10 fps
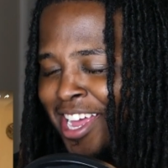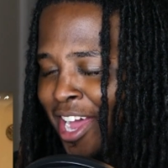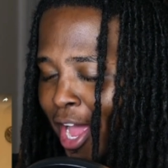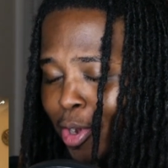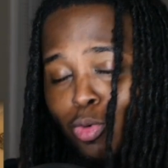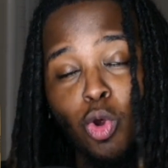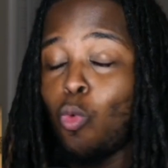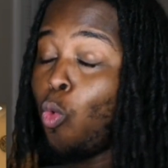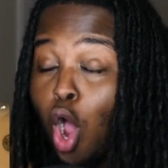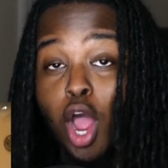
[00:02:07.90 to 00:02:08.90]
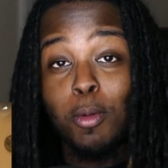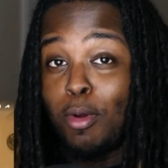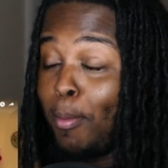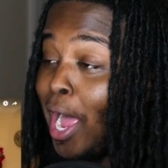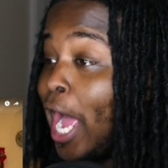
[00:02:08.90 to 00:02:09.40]
I don't know why, but
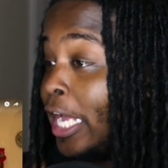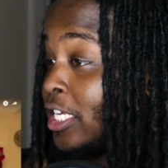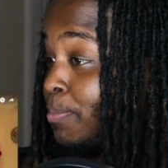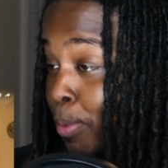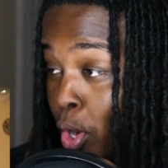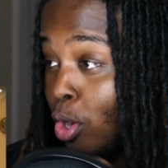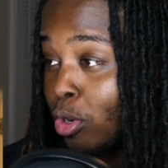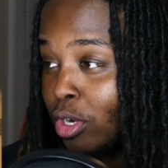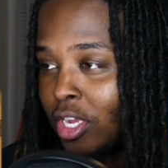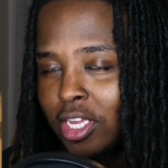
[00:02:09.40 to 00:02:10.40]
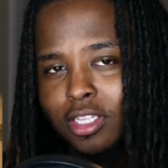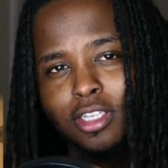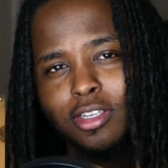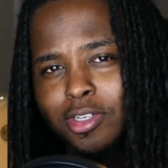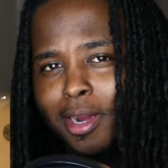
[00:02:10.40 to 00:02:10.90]
my eyes burn. Did
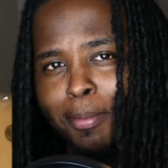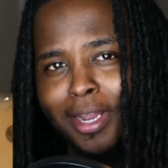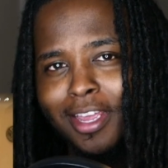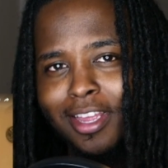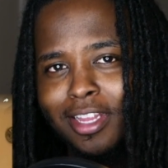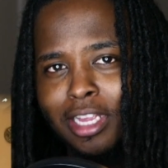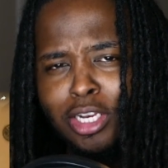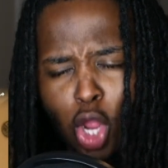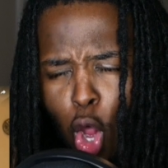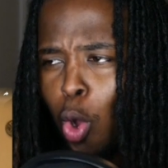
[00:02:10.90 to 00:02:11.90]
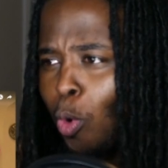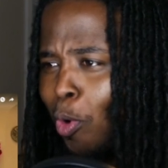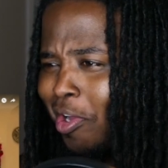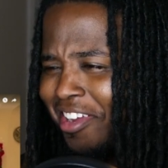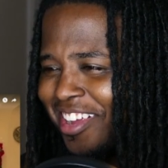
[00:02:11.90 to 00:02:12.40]
you try blinking? No.
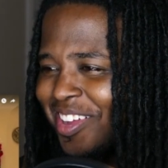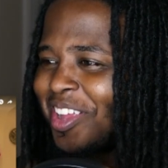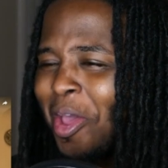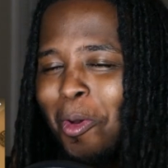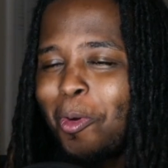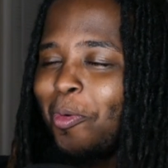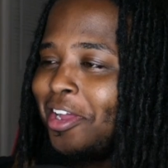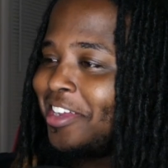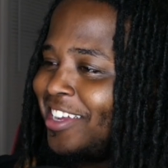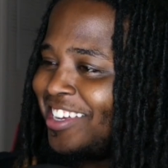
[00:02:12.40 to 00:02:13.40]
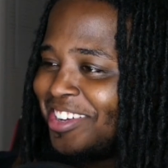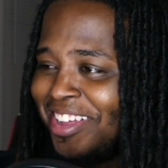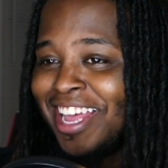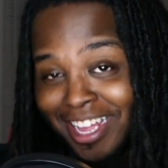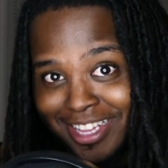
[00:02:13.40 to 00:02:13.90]
Well,
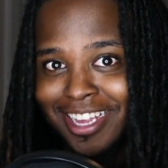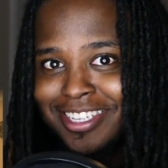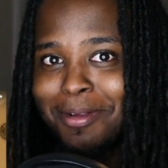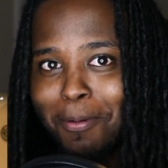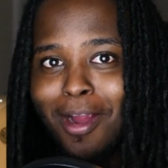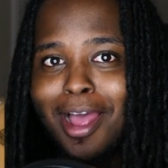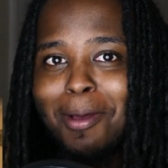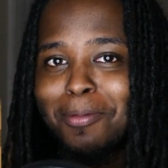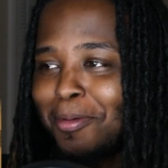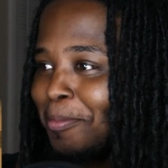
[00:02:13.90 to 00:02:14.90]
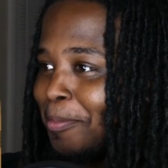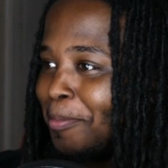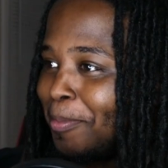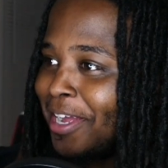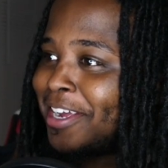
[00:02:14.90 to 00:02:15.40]
that's the problem,
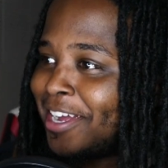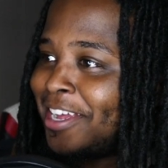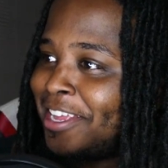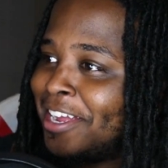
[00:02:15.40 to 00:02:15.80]
my guy.